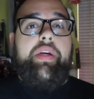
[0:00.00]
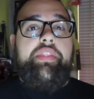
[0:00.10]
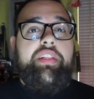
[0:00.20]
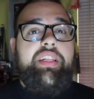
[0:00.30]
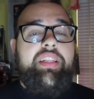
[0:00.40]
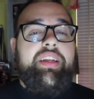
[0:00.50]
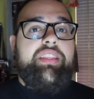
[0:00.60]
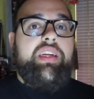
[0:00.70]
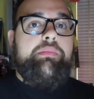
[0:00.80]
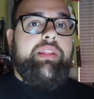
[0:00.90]
this sounds like
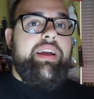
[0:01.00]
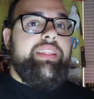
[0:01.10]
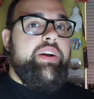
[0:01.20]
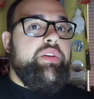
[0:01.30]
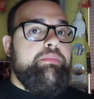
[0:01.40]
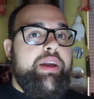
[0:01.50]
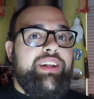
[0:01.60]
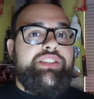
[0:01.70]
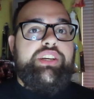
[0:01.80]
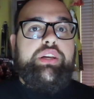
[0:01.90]
it's going to be like Lair of the
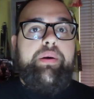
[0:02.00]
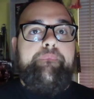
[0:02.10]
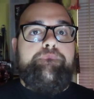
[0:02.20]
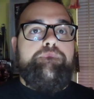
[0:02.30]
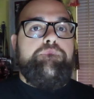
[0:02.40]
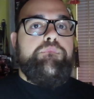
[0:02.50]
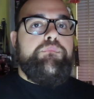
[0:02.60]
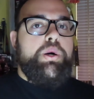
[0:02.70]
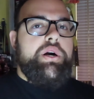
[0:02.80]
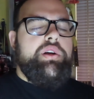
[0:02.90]
Banshee,
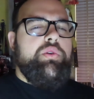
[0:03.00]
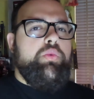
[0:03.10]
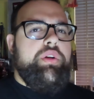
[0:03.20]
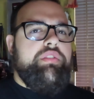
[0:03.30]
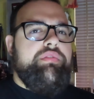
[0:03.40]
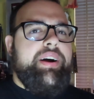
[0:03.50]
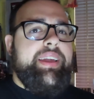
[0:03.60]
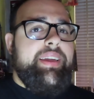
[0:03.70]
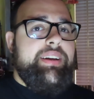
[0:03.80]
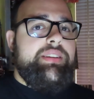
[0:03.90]
but with
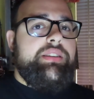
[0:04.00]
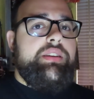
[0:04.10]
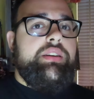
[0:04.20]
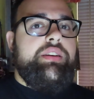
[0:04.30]
Vikings.